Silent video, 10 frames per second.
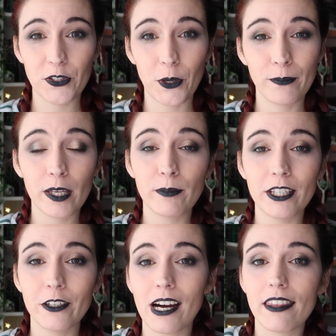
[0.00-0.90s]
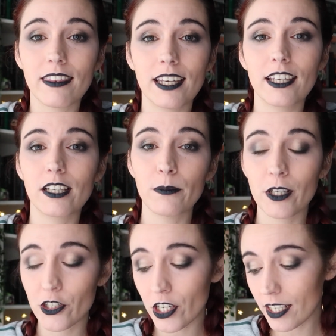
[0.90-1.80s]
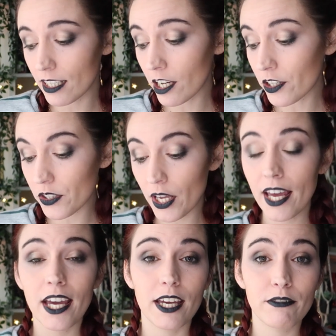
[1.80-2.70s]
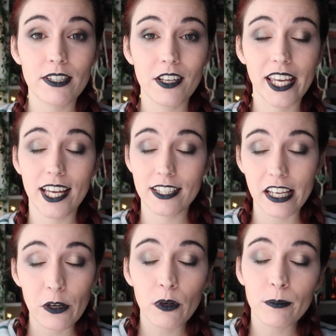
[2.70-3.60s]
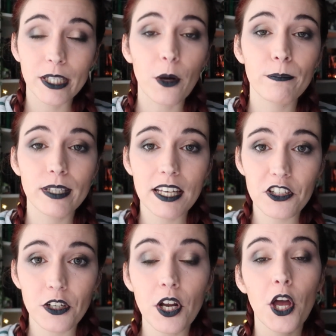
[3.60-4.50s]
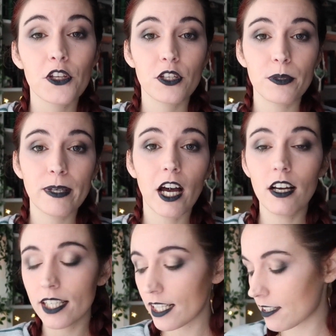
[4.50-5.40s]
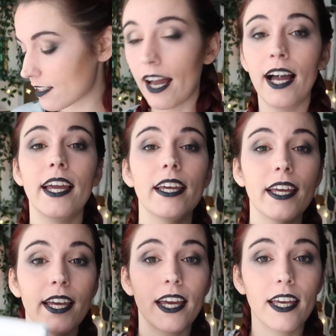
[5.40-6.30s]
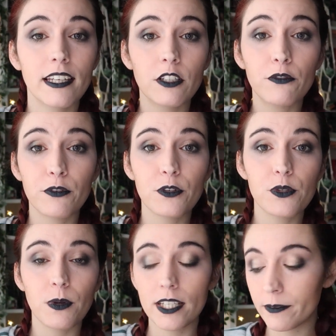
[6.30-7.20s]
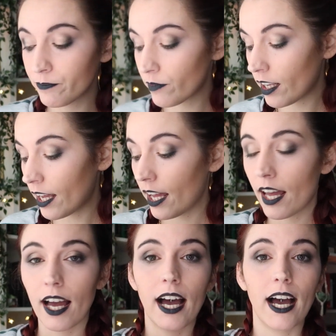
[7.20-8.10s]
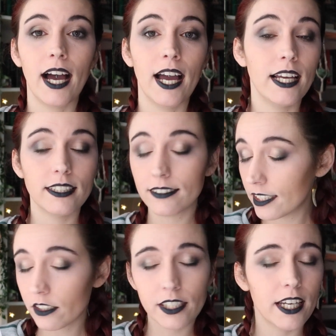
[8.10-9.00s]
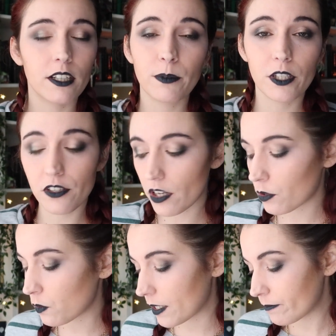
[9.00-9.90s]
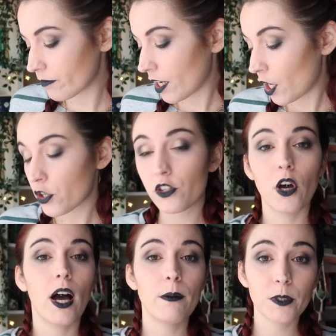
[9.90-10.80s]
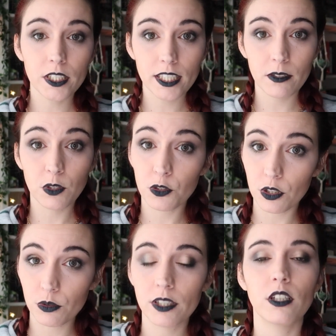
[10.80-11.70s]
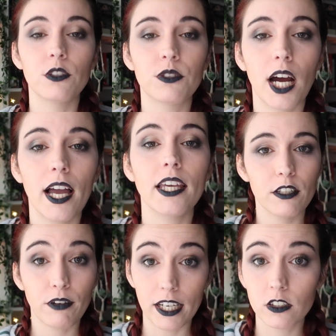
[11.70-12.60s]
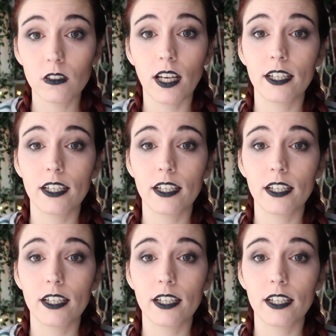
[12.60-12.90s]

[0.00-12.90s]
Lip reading: So maybe you are thinking about joining us. If it's the case, it will be a pleasure. So to be honest, I hated the first one. I didn't care about the second one. So I'm gonna give the third one a try. If I don't